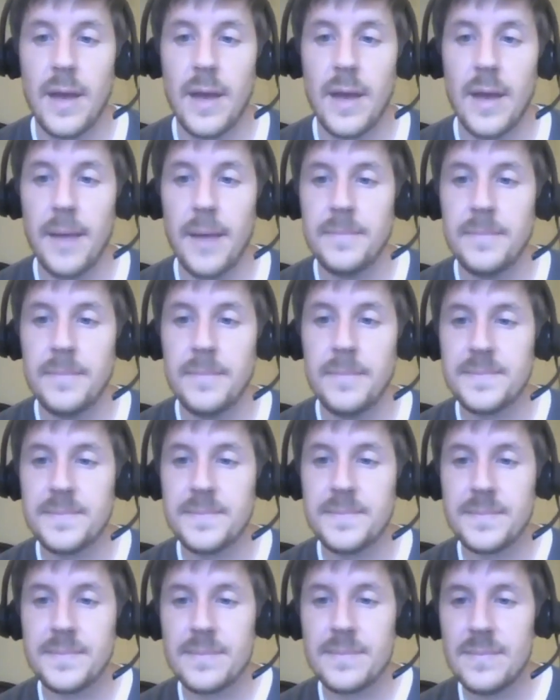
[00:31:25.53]
Okay.
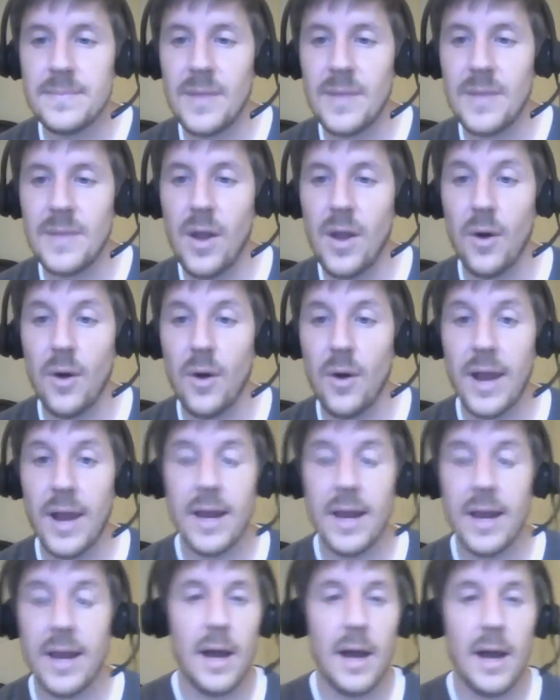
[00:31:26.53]
All
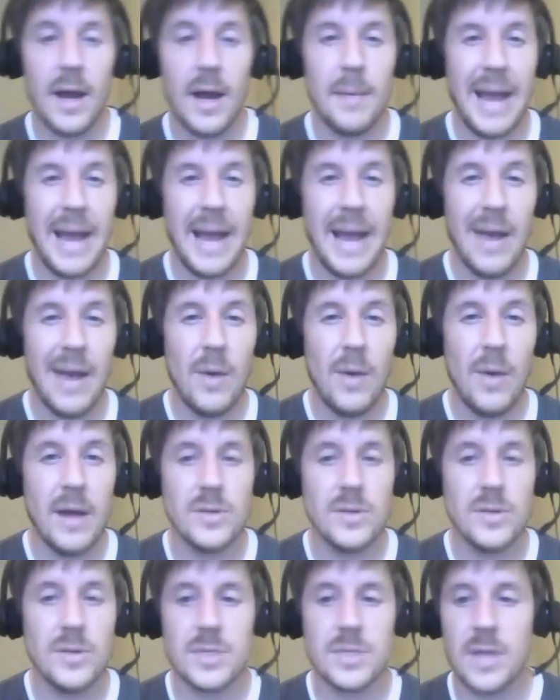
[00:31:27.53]
right. Um, how
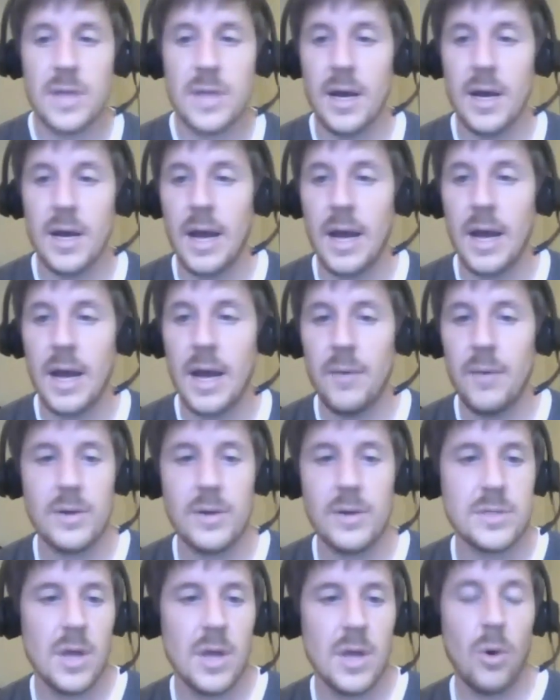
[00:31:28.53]
else? Uh, how
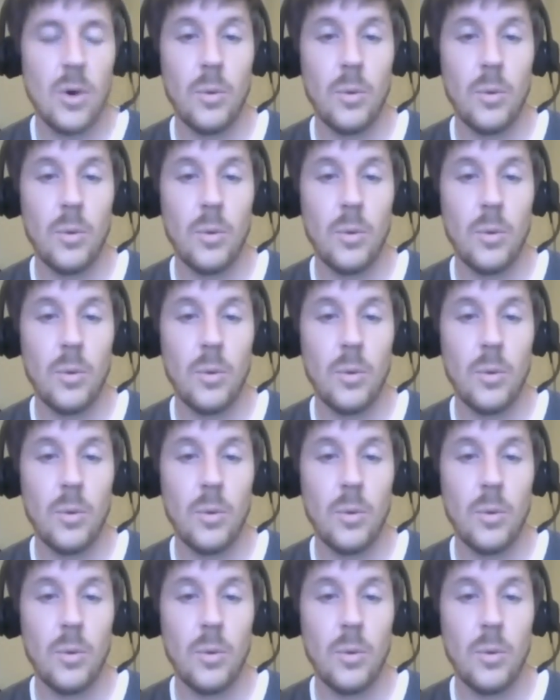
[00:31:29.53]
else?